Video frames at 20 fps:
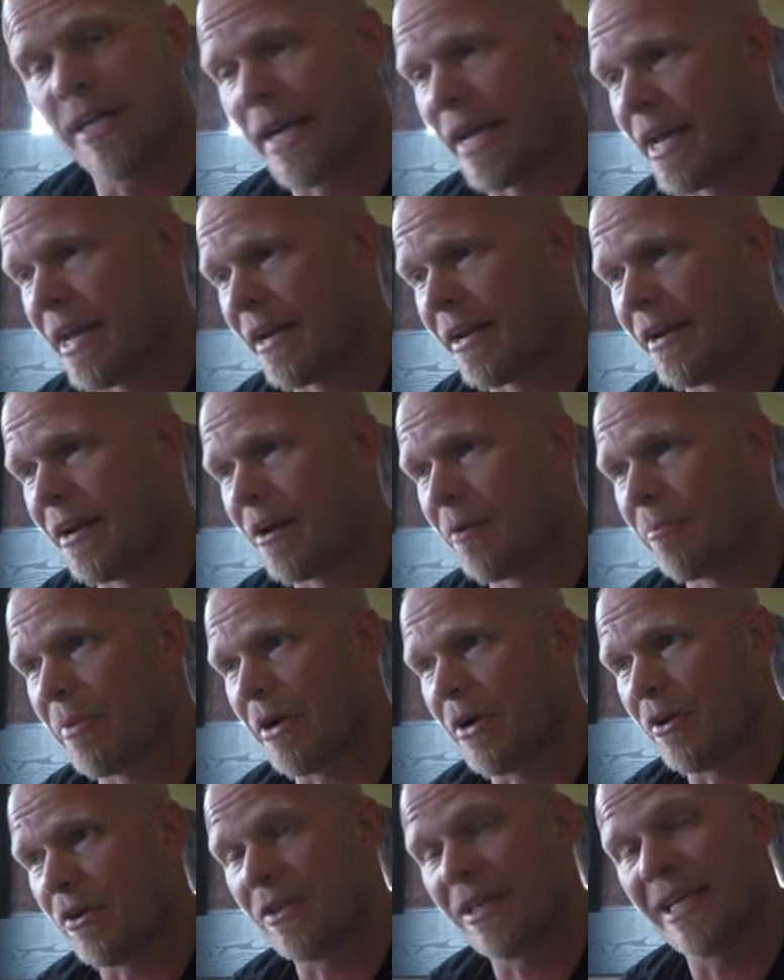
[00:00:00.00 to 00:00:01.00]
and
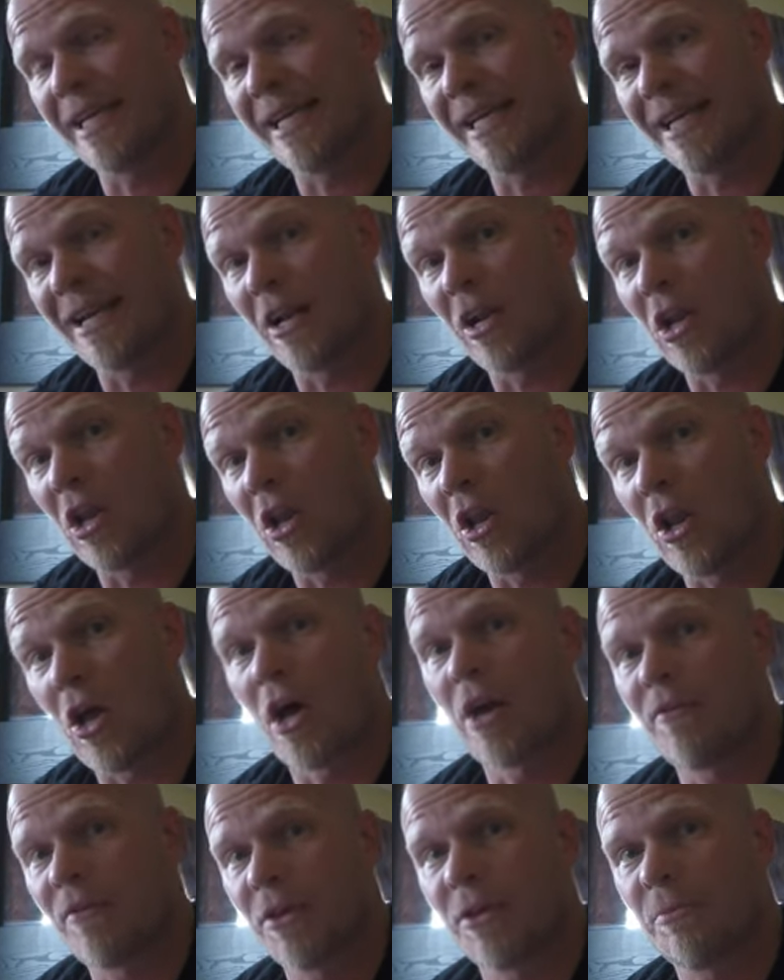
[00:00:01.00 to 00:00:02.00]
apparently a lot of